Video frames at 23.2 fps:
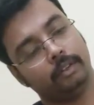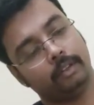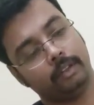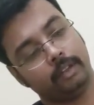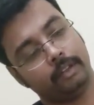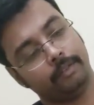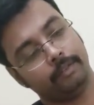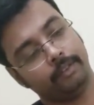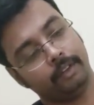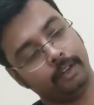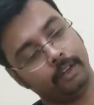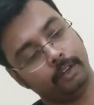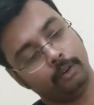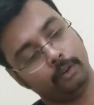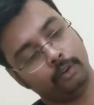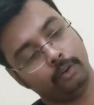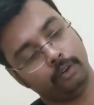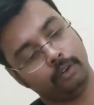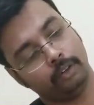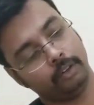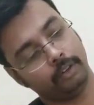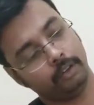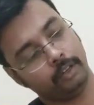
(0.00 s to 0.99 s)
They are very
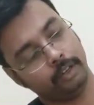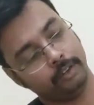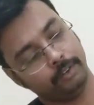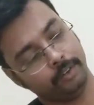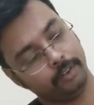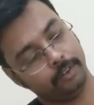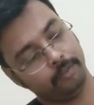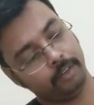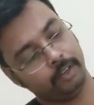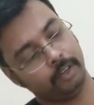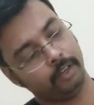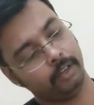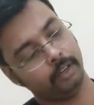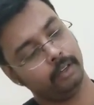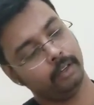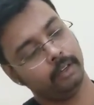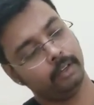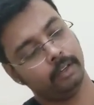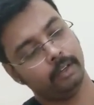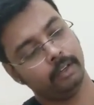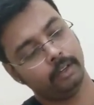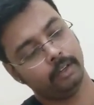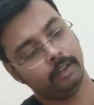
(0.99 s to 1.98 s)
given very,
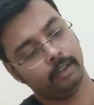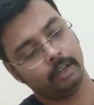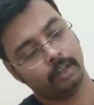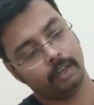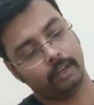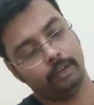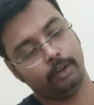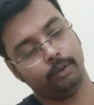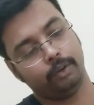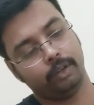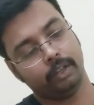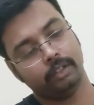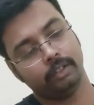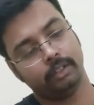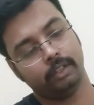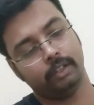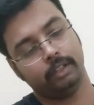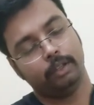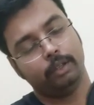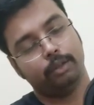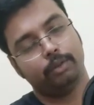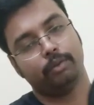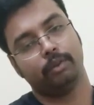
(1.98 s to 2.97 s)
and you can see
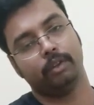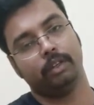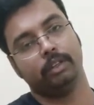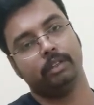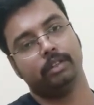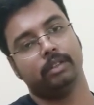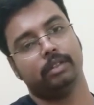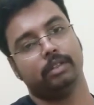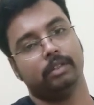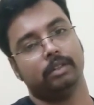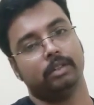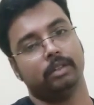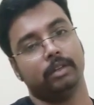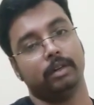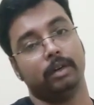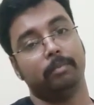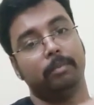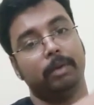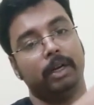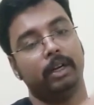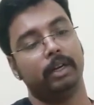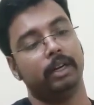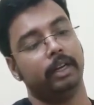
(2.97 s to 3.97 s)
this one is
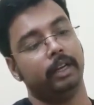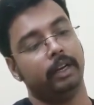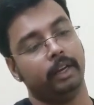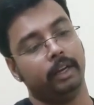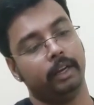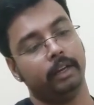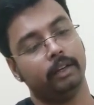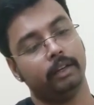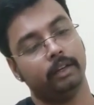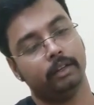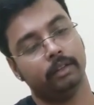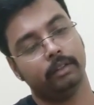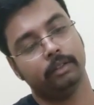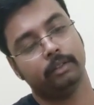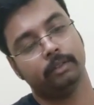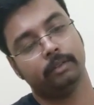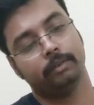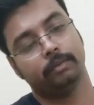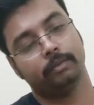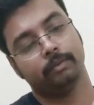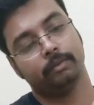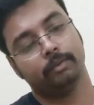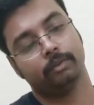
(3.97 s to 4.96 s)
double D ring,
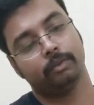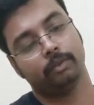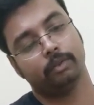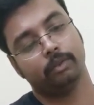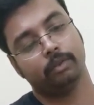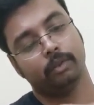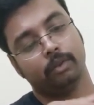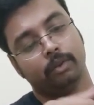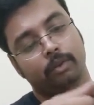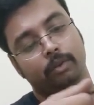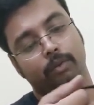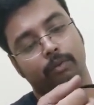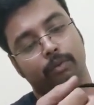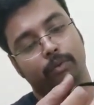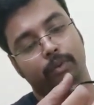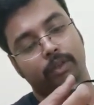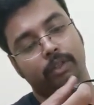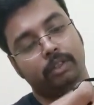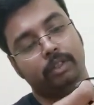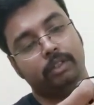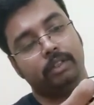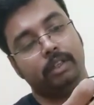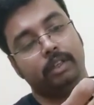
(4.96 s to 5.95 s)

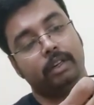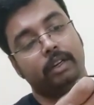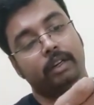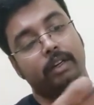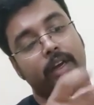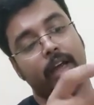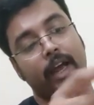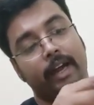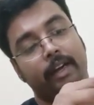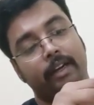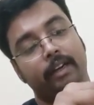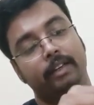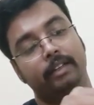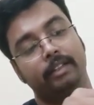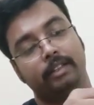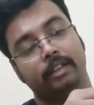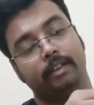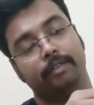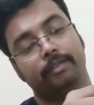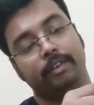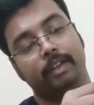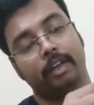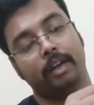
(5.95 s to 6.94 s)
which is an added
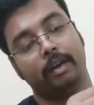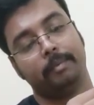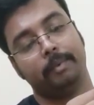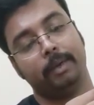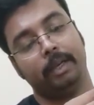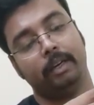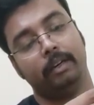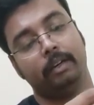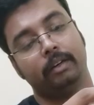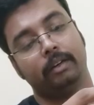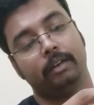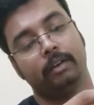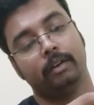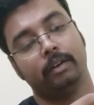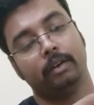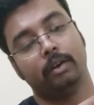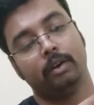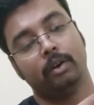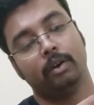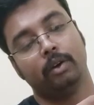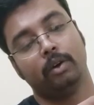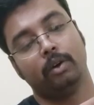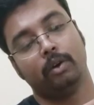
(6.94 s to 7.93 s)
safety. I mean,
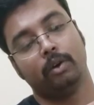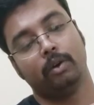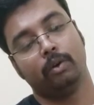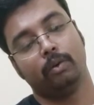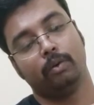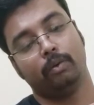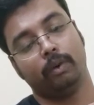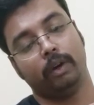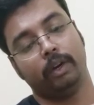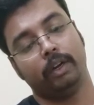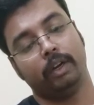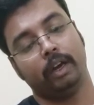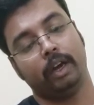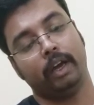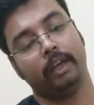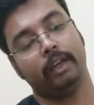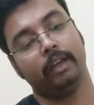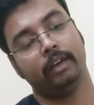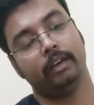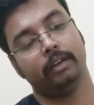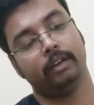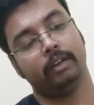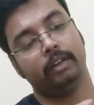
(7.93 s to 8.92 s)
what I
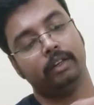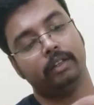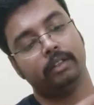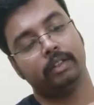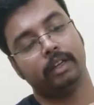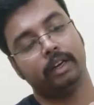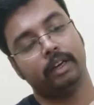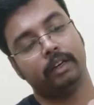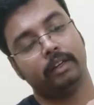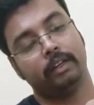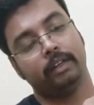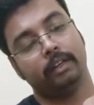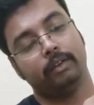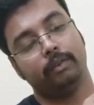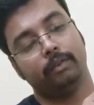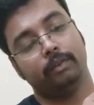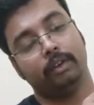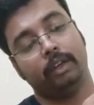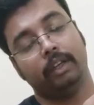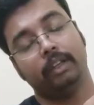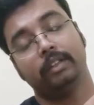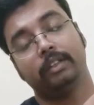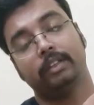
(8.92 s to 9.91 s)
heard is that
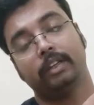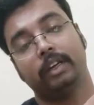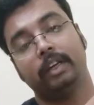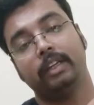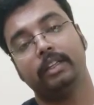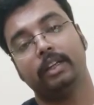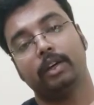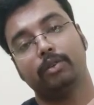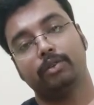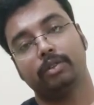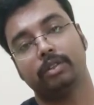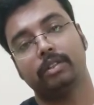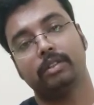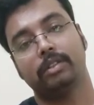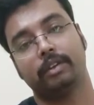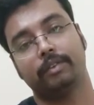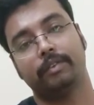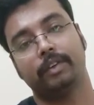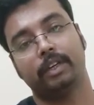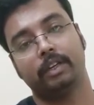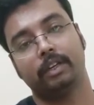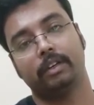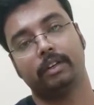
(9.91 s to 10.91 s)
in
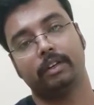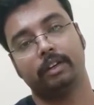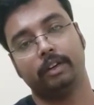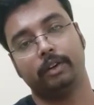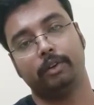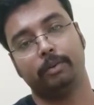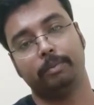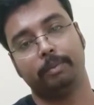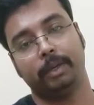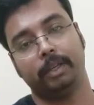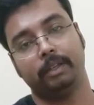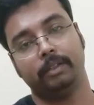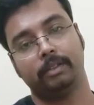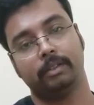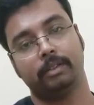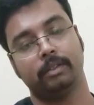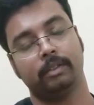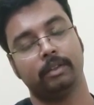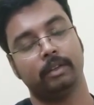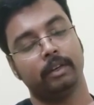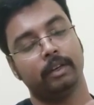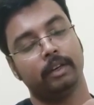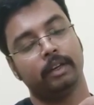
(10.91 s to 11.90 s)
3,700 rupees,
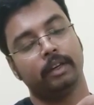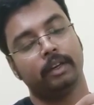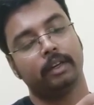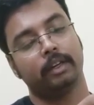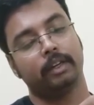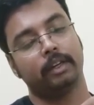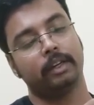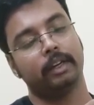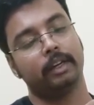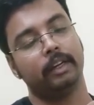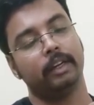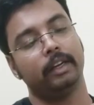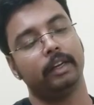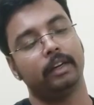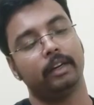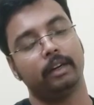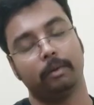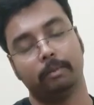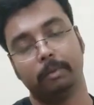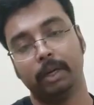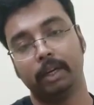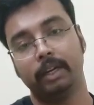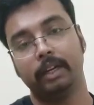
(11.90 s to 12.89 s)
getting a
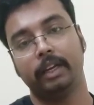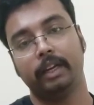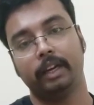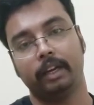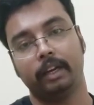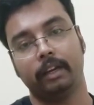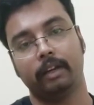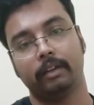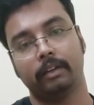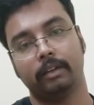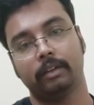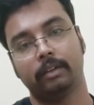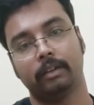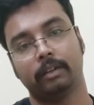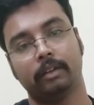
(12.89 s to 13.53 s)
double D ring,